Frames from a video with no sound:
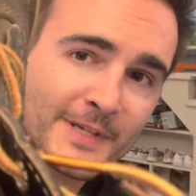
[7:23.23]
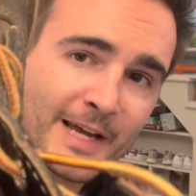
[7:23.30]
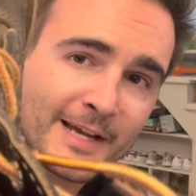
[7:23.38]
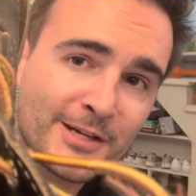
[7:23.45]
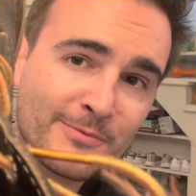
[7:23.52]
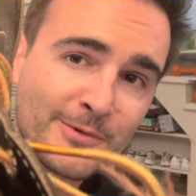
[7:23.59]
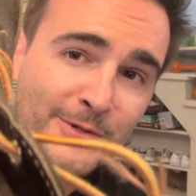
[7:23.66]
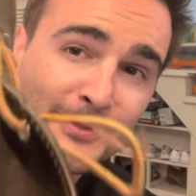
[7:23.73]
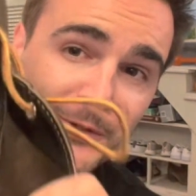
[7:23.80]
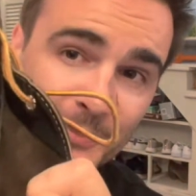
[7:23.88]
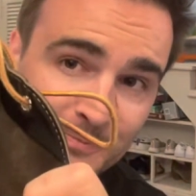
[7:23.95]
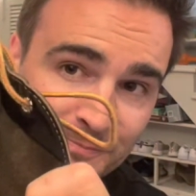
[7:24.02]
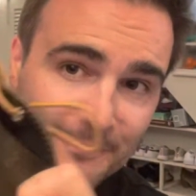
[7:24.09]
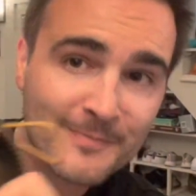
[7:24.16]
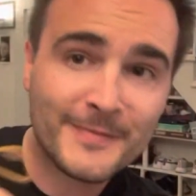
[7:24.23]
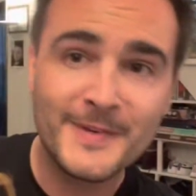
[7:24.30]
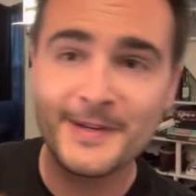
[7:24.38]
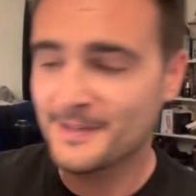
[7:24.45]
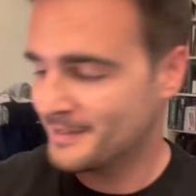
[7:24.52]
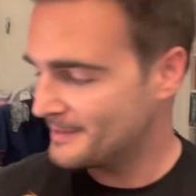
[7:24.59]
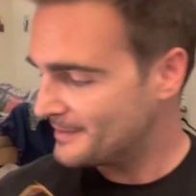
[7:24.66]
your boots,
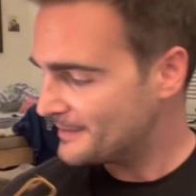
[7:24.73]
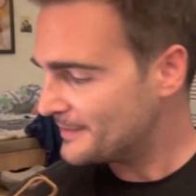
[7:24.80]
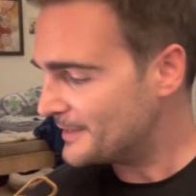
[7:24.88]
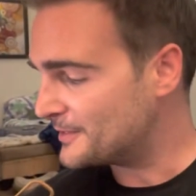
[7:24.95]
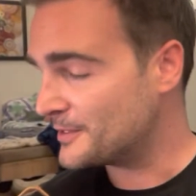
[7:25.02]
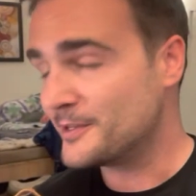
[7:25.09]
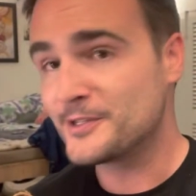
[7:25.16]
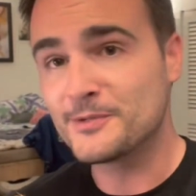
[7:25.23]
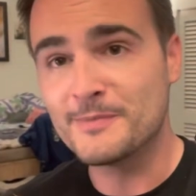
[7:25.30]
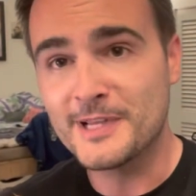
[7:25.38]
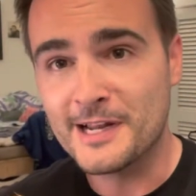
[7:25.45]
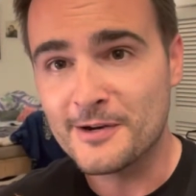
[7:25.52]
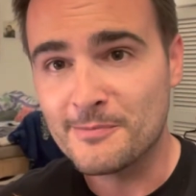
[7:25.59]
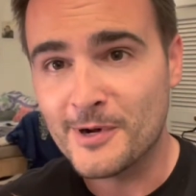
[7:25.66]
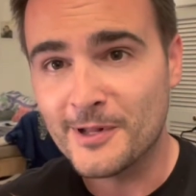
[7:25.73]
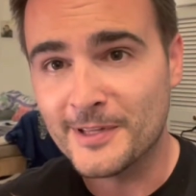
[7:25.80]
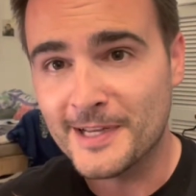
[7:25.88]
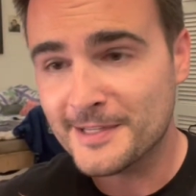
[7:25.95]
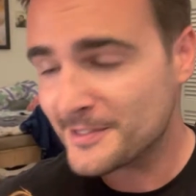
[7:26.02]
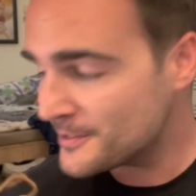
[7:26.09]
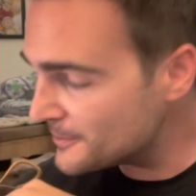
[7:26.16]
that's also made out of
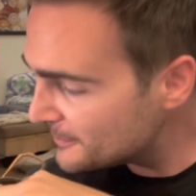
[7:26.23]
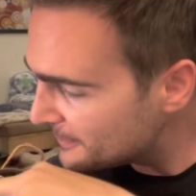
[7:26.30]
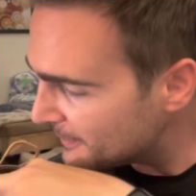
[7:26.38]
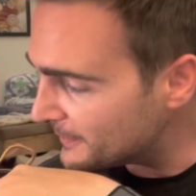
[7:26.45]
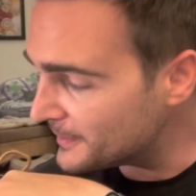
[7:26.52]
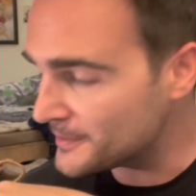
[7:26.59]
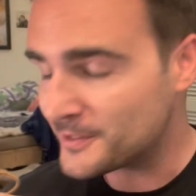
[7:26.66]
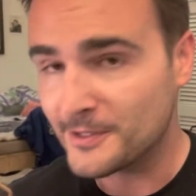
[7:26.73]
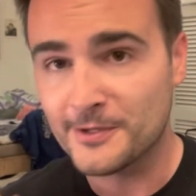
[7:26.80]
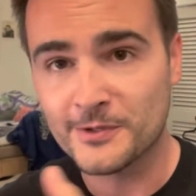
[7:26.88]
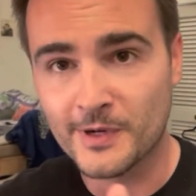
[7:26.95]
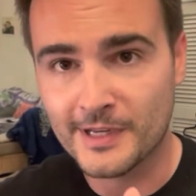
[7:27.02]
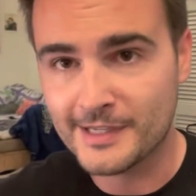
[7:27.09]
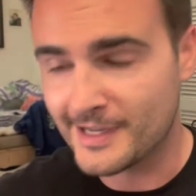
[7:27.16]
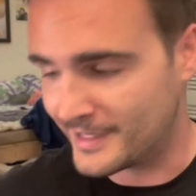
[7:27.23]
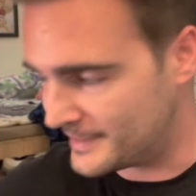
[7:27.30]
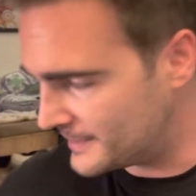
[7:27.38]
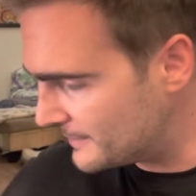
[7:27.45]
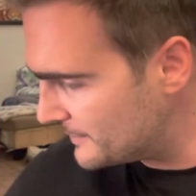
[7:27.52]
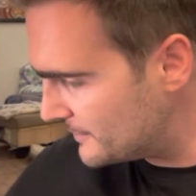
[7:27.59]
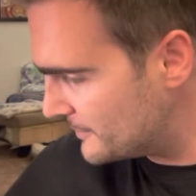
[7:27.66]
polyester, and then it's also got dyes
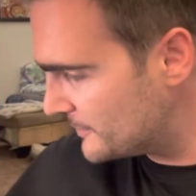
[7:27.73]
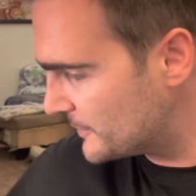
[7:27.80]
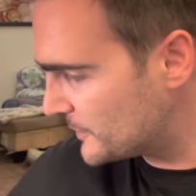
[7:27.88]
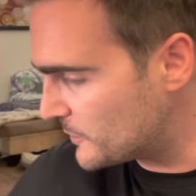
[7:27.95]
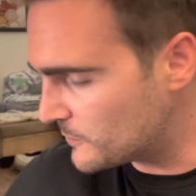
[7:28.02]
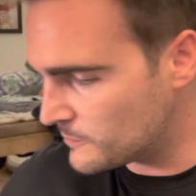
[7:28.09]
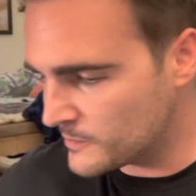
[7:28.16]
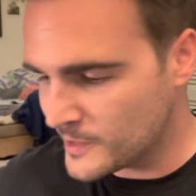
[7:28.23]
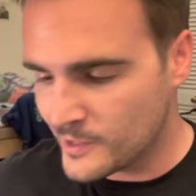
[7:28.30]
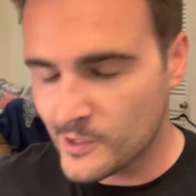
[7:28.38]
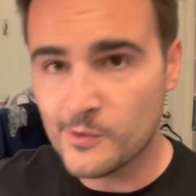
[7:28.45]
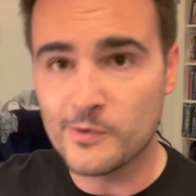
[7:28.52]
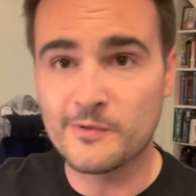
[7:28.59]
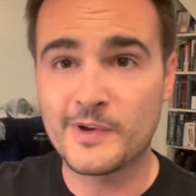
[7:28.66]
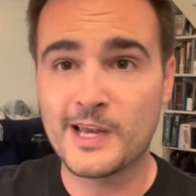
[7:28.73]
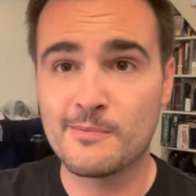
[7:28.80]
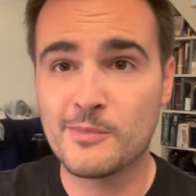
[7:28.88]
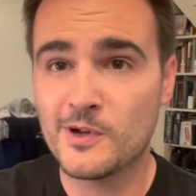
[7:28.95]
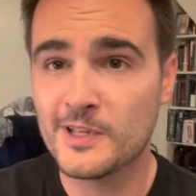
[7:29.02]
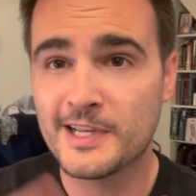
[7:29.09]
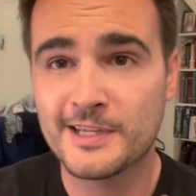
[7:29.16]
on there. So we've got
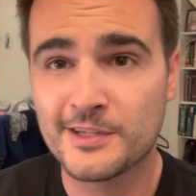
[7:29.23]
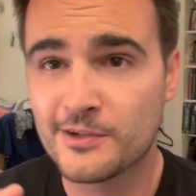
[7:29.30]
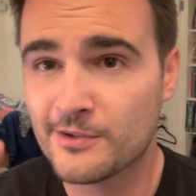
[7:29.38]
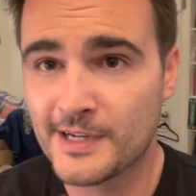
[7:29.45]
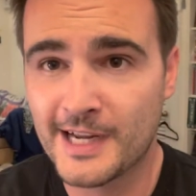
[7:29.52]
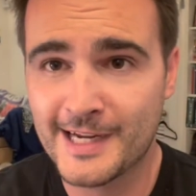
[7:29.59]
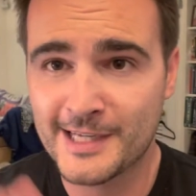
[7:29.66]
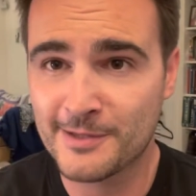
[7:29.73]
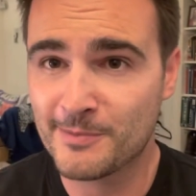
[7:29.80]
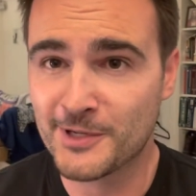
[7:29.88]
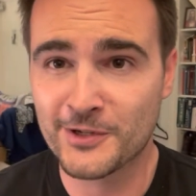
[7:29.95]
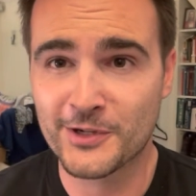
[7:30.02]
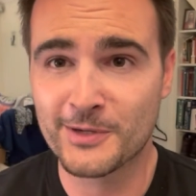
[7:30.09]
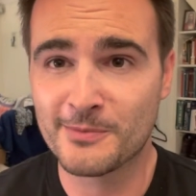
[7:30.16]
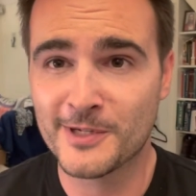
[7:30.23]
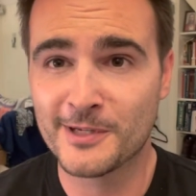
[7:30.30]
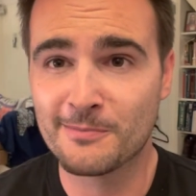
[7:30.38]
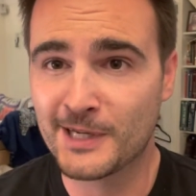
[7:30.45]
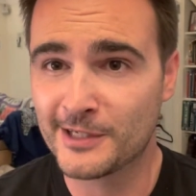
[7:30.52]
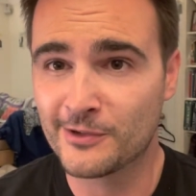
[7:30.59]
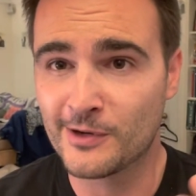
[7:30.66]
polyester and dyes being shipped in
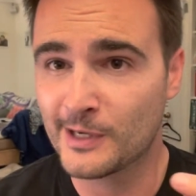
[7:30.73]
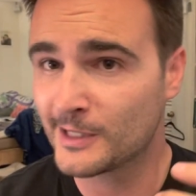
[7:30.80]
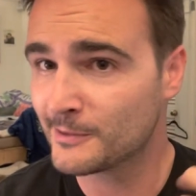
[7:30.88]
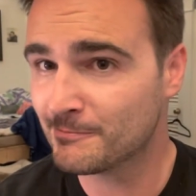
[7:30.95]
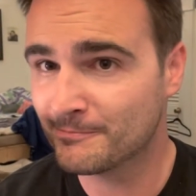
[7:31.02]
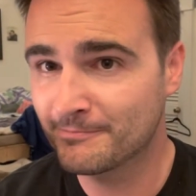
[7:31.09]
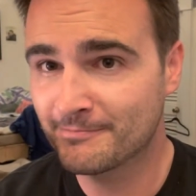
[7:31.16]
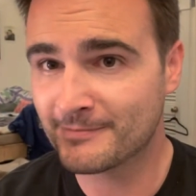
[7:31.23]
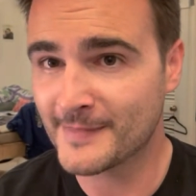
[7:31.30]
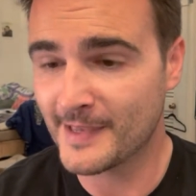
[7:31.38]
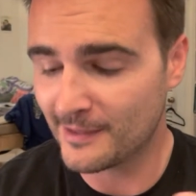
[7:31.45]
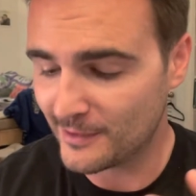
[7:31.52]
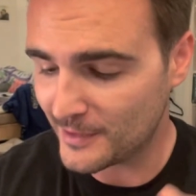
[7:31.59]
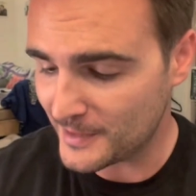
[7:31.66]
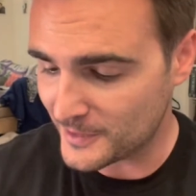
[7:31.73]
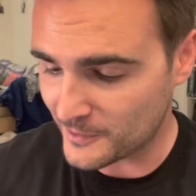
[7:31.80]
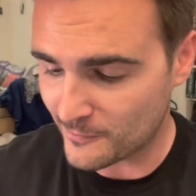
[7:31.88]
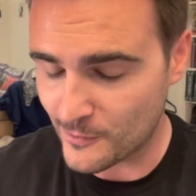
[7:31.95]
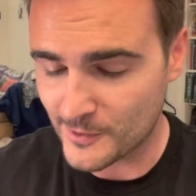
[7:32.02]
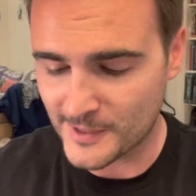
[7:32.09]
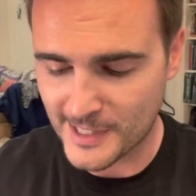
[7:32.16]
by truck at least
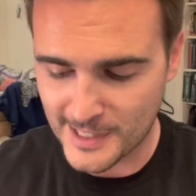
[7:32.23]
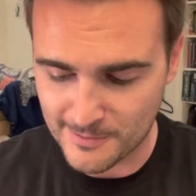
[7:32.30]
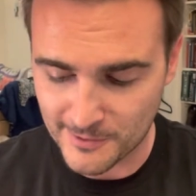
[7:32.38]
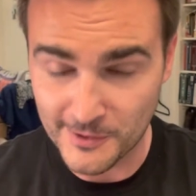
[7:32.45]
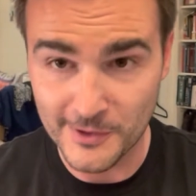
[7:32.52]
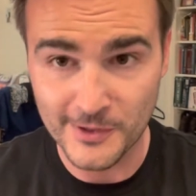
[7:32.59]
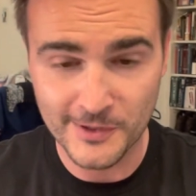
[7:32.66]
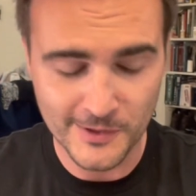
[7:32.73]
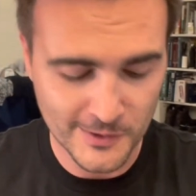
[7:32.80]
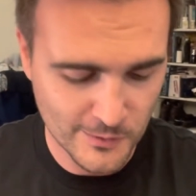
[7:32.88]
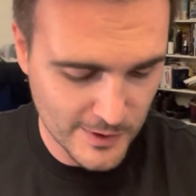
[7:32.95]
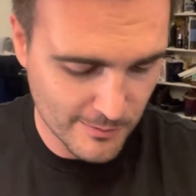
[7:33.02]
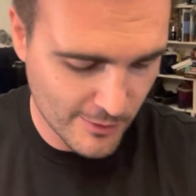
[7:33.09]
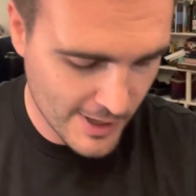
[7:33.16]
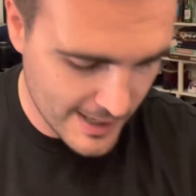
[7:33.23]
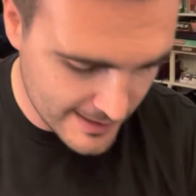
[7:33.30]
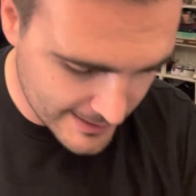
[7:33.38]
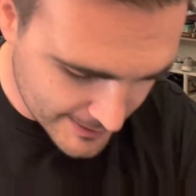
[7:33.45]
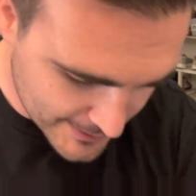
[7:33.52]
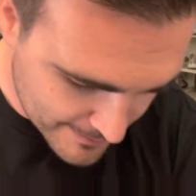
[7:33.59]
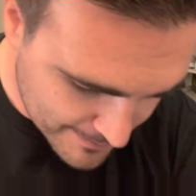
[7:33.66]
4 times in just this one product.